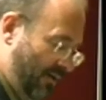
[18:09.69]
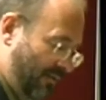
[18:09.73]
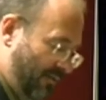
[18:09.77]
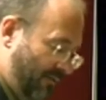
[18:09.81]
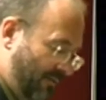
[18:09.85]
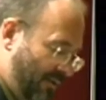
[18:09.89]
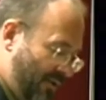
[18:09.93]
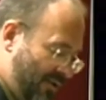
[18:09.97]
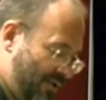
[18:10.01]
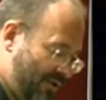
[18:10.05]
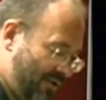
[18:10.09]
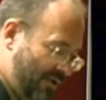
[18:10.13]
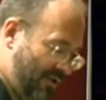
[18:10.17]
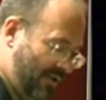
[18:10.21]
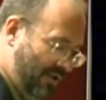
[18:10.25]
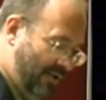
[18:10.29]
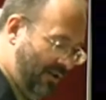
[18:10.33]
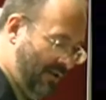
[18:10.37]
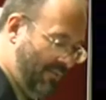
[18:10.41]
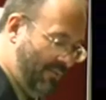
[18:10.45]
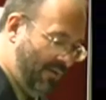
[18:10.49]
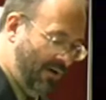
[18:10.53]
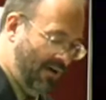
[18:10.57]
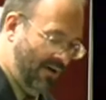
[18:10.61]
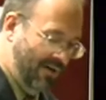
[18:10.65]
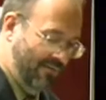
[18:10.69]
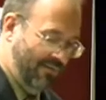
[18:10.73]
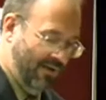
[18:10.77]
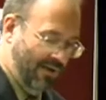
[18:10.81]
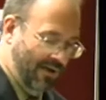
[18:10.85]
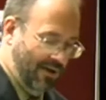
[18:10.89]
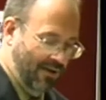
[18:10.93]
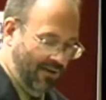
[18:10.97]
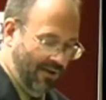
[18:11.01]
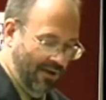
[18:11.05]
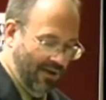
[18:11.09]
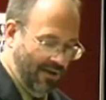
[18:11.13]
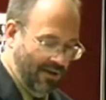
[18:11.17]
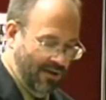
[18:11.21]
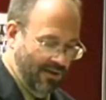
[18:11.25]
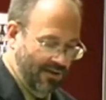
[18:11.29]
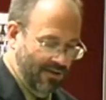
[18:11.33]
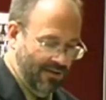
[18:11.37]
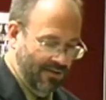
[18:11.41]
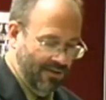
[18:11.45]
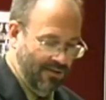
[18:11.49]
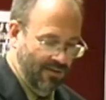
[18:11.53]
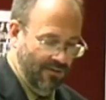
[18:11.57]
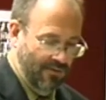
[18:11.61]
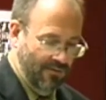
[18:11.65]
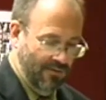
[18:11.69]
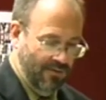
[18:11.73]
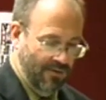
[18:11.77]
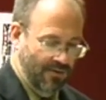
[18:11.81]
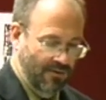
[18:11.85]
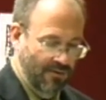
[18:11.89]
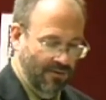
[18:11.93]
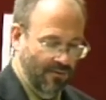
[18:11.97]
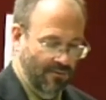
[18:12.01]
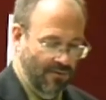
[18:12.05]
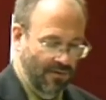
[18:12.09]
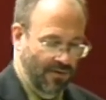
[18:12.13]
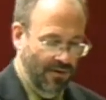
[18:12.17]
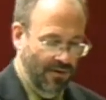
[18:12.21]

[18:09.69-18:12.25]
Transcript: unfortunately, part of it, I think, is due to